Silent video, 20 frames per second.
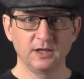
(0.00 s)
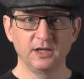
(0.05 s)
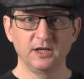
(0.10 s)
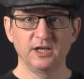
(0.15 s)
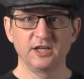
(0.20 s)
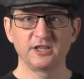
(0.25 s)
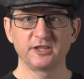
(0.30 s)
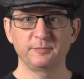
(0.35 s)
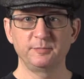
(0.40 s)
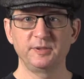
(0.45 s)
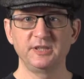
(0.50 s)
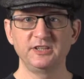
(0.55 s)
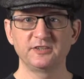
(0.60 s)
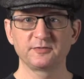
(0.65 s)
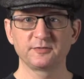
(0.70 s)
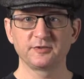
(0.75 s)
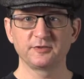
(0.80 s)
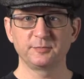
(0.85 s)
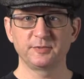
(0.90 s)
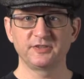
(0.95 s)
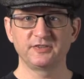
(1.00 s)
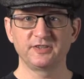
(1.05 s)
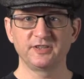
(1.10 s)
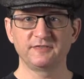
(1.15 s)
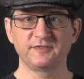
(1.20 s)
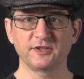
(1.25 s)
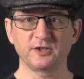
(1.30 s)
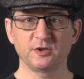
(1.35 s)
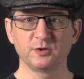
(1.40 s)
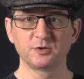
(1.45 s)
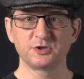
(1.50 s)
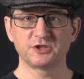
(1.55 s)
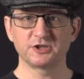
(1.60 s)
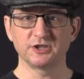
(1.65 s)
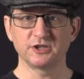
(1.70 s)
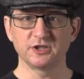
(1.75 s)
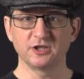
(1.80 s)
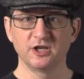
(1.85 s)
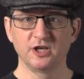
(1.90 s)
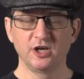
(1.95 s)
In the peaceful Pacific
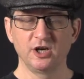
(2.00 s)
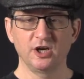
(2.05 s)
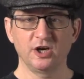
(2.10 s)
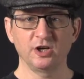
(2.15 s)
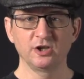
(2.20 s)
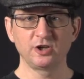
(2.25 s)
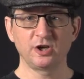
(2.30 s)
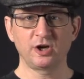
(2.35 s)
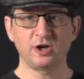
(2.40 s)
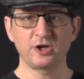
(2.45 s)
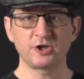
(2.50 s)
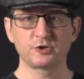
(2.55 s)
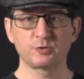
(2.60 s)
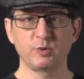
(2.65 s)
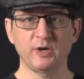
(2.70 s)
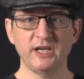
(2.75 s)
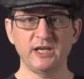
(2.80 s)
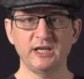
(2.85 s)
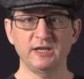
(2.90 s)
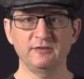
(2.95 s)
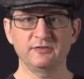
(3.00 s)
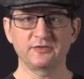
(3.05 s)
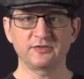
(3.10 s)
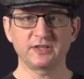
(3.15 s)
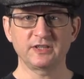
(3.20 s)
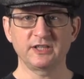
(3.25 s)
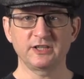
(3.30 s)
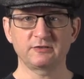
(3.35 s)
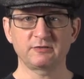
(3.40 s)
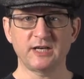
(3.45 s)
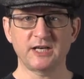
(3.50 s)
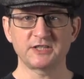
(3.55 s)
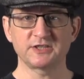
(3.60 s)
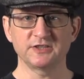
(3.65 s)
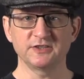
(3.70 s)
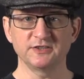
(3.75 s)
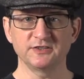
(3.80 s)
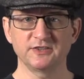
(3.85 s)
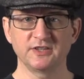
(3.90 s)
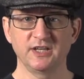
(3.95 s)
Ocean, a large wave suddenly
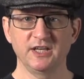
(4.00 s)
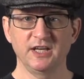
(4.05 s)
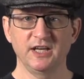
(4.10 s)
crashes,